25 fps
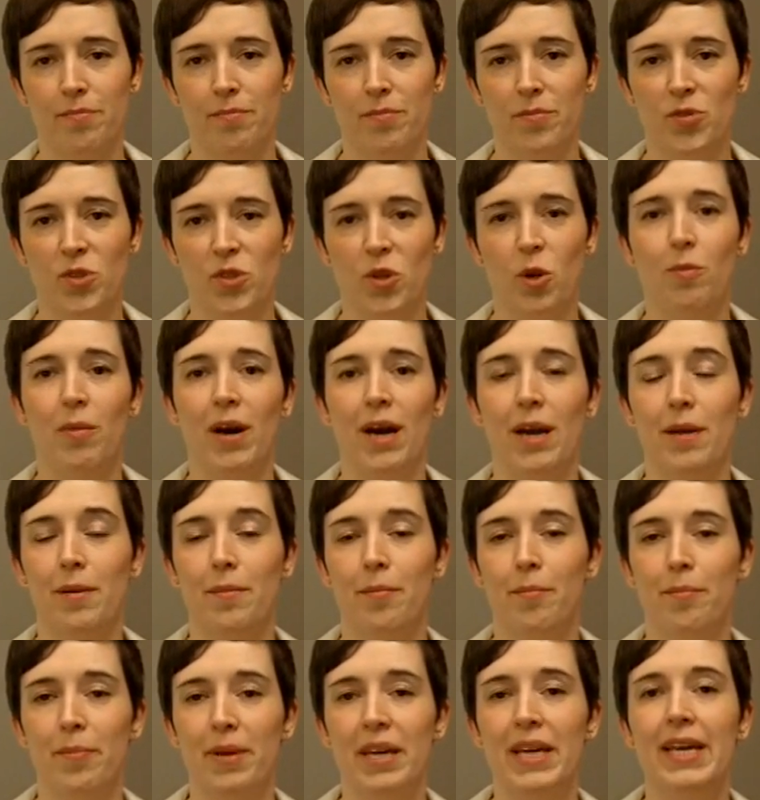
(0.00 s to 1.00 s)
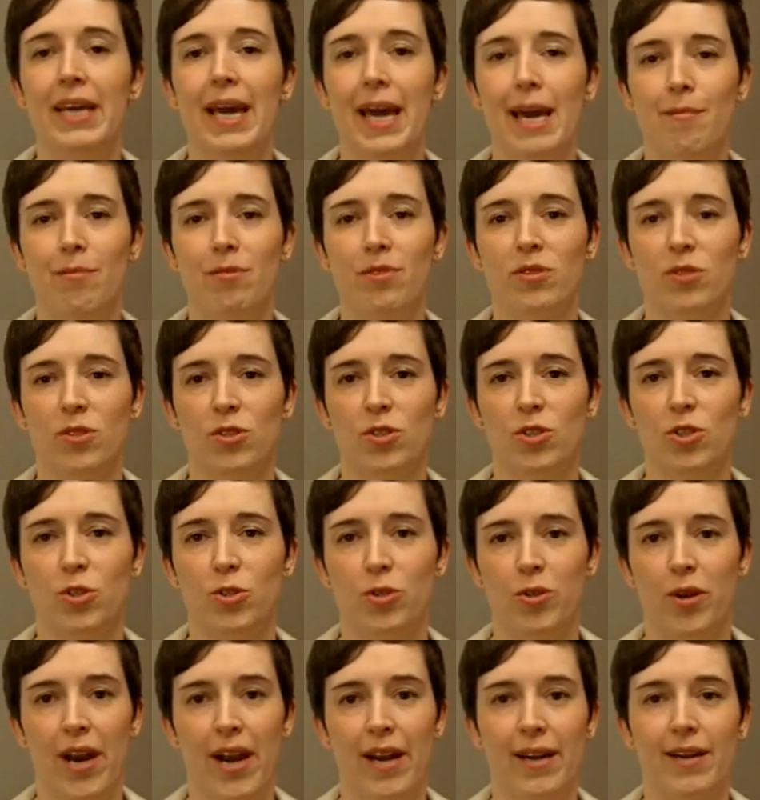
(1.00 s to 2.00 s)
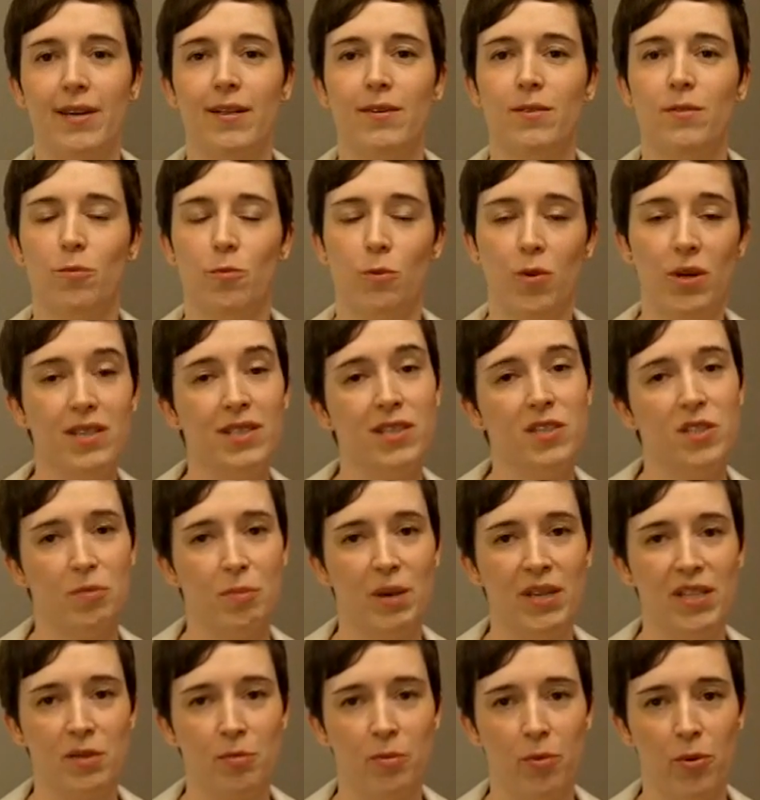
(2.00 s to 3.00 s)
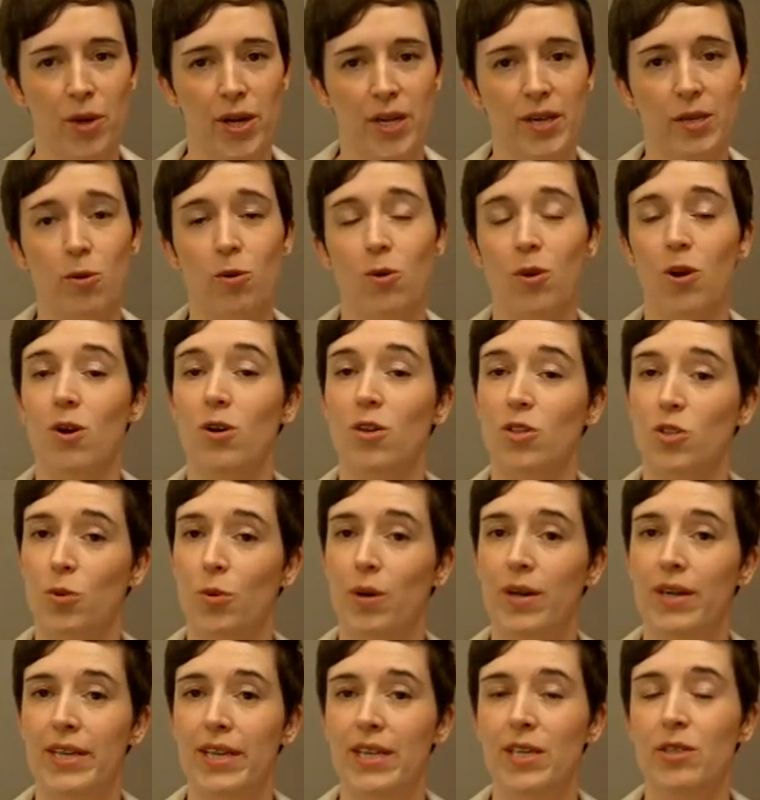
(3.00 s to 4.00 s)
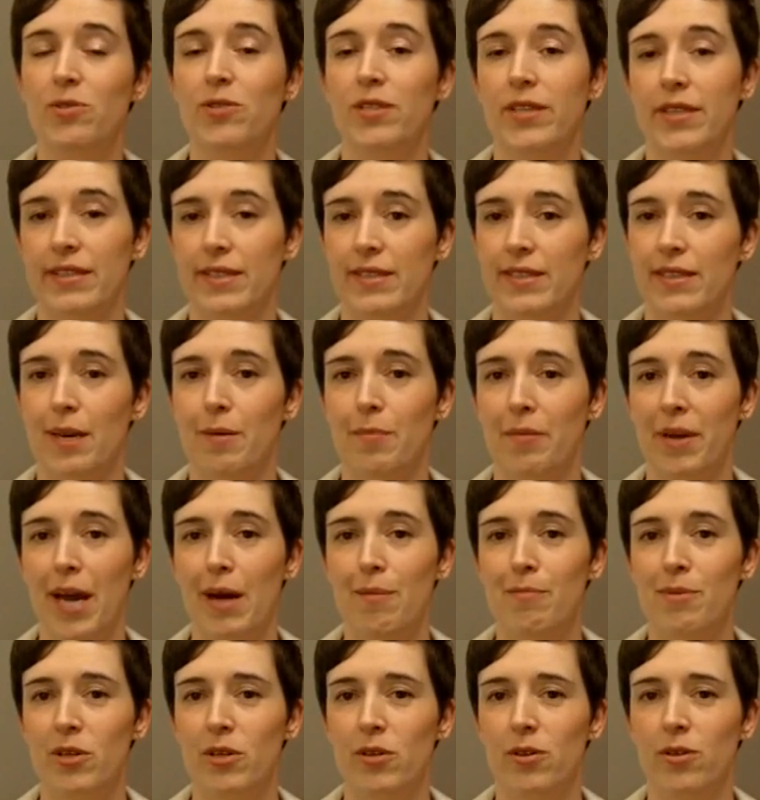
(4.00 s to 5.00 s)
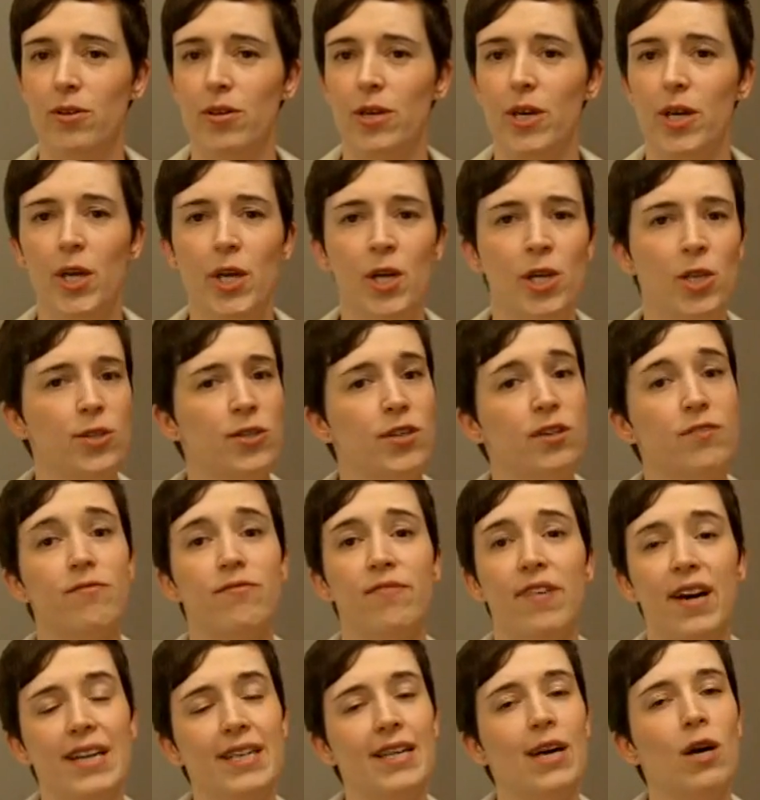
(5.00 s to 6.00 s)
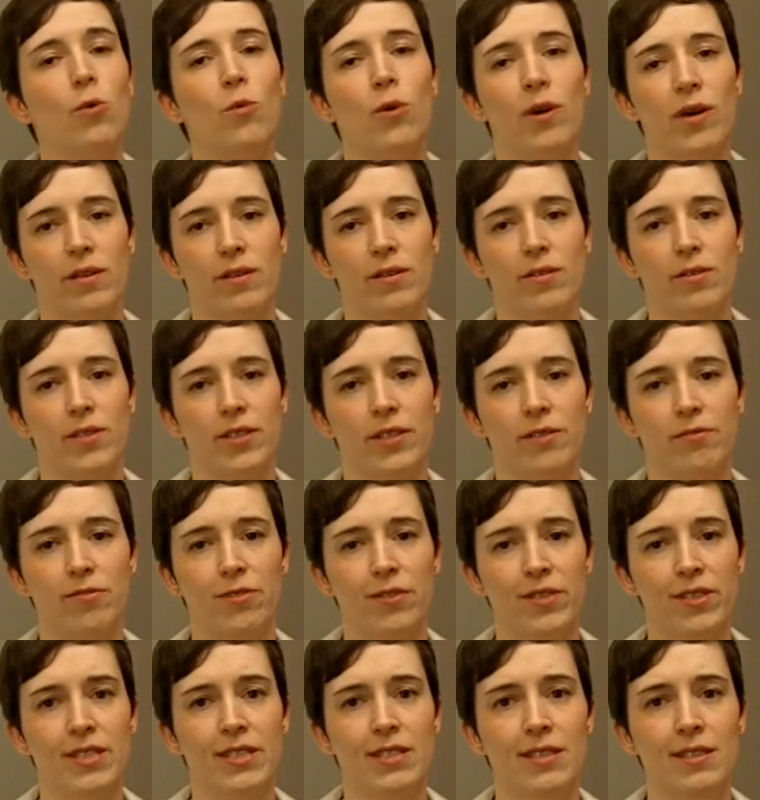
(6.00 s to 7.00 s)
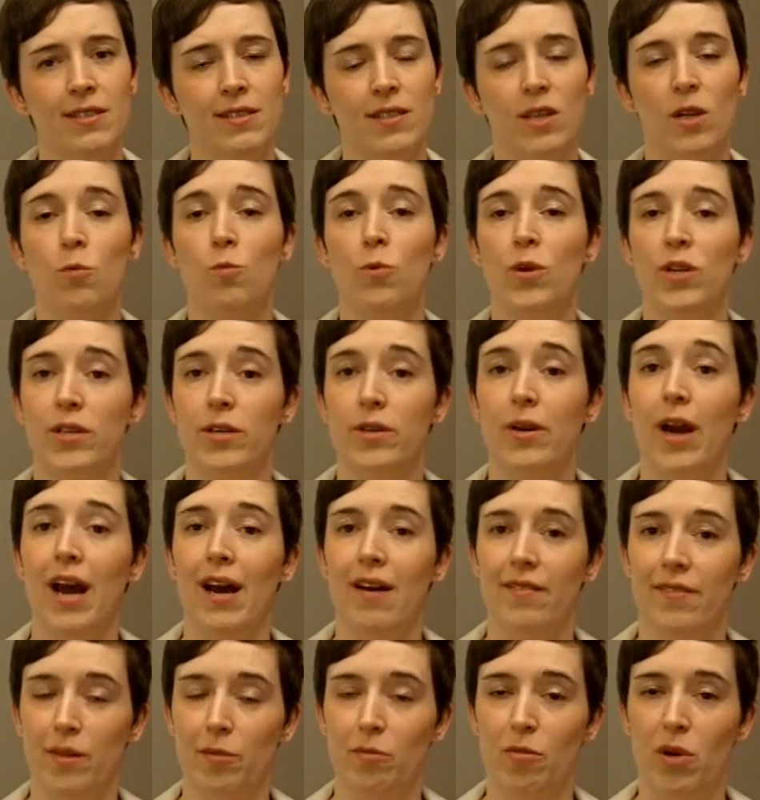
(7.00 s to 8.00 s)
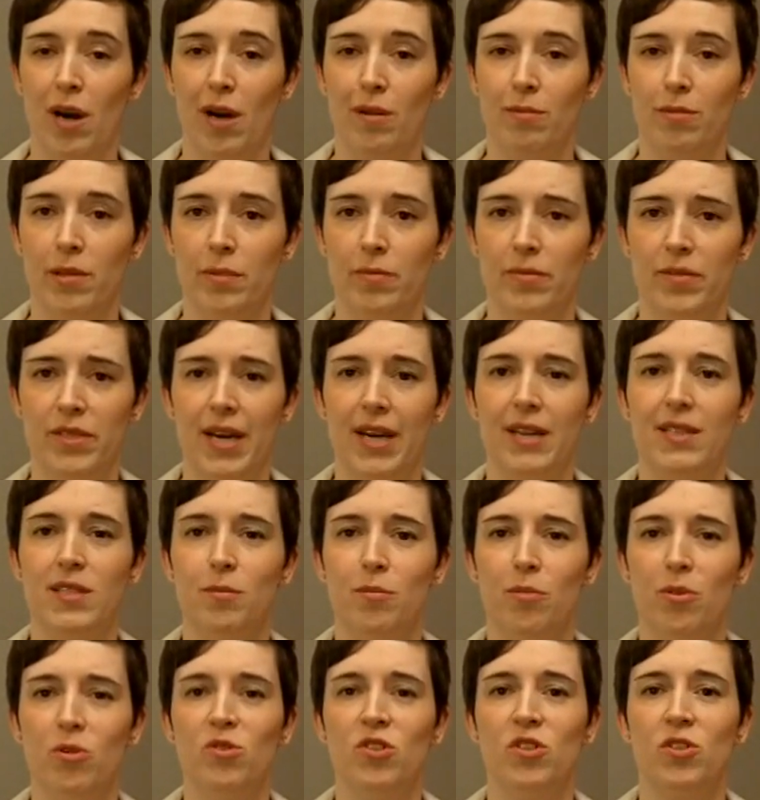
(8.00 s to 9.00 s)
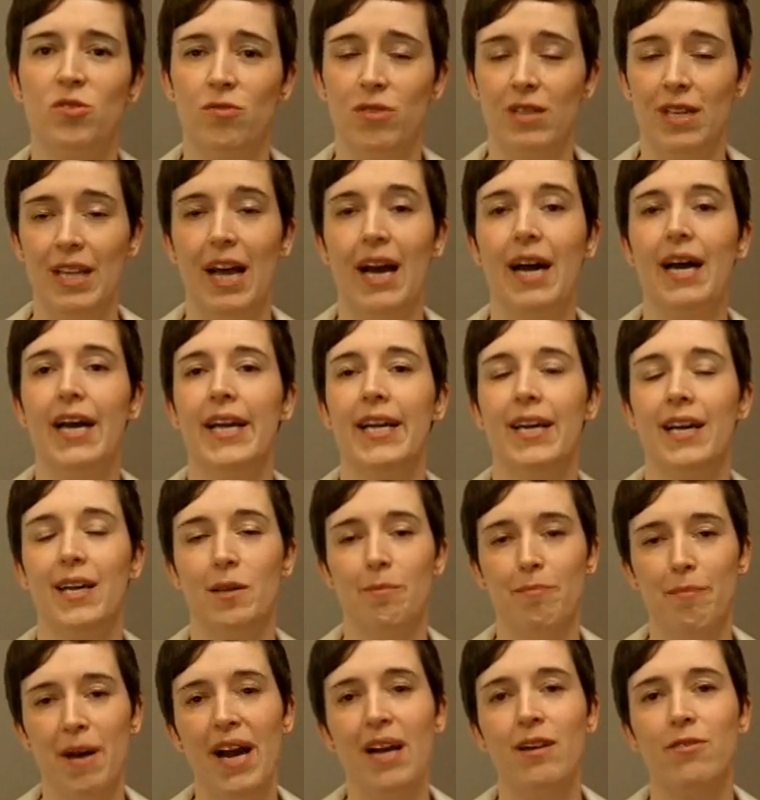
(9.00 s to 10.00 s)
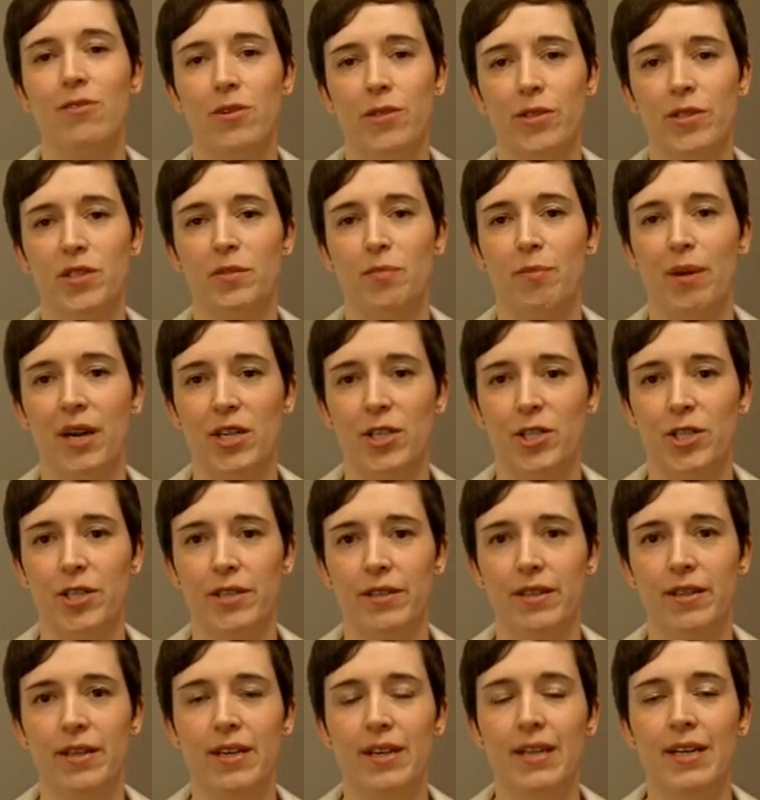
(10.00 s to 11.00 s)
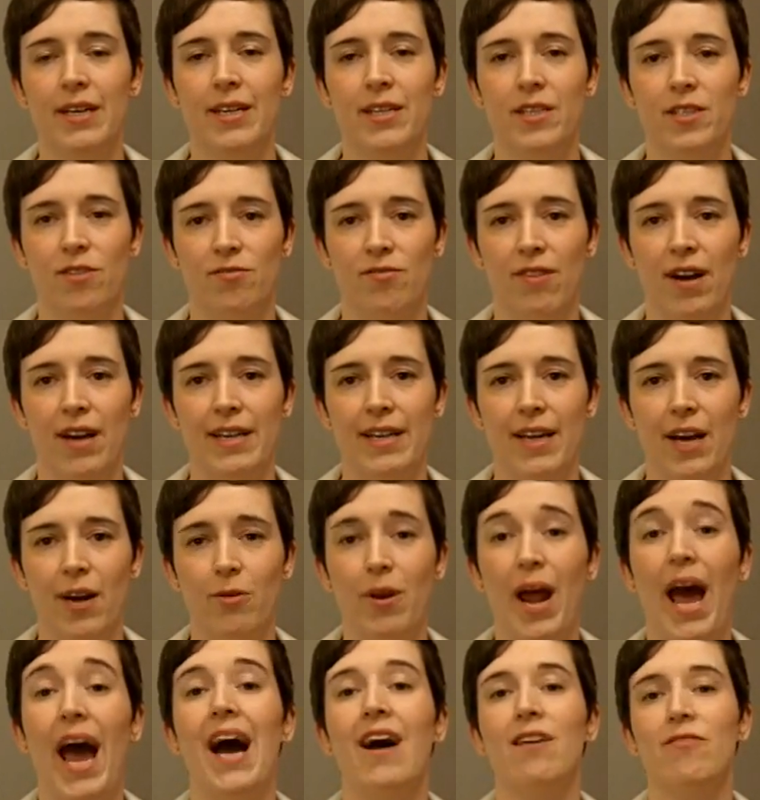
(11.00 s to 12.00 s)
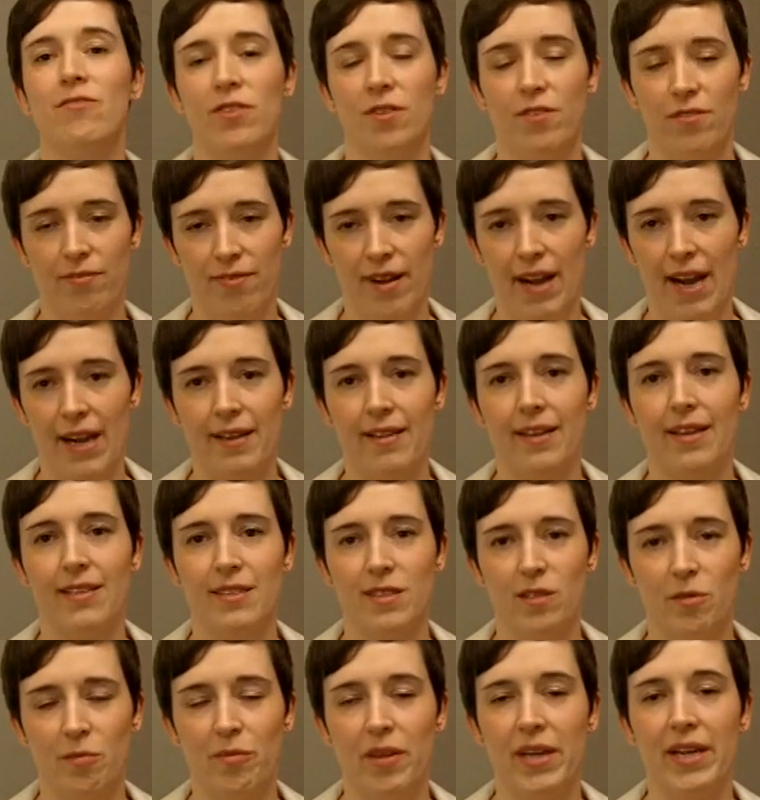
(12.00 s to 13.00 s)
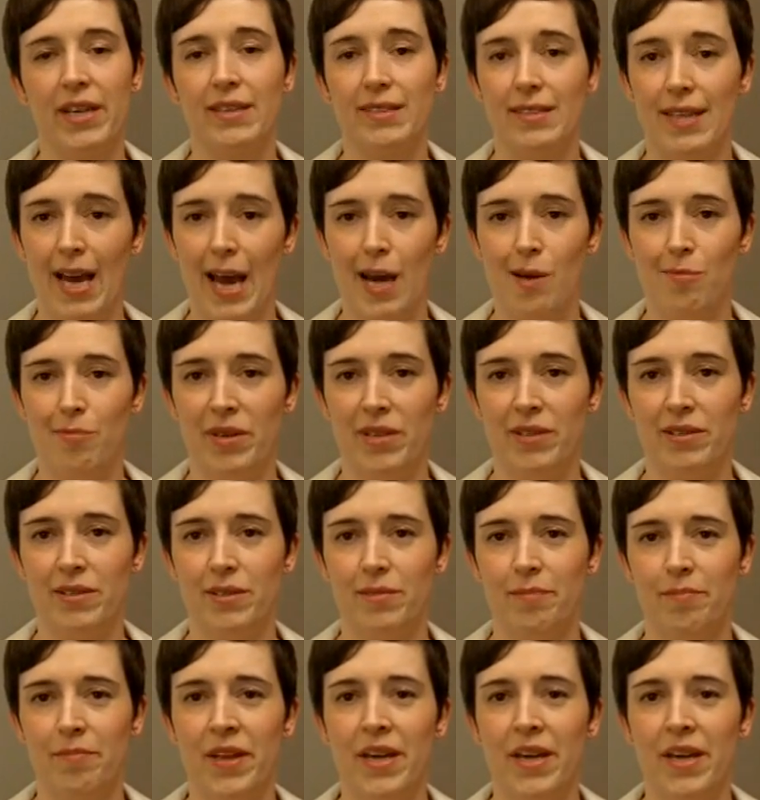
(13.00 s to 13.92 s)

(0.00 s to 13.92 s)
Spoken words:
so by being able to track one dispense point or all 20 using the same chemical, you can find out where there are differences and where you're having problems, as opposed to relying on a macro inspection to find out after the fact that something has happened.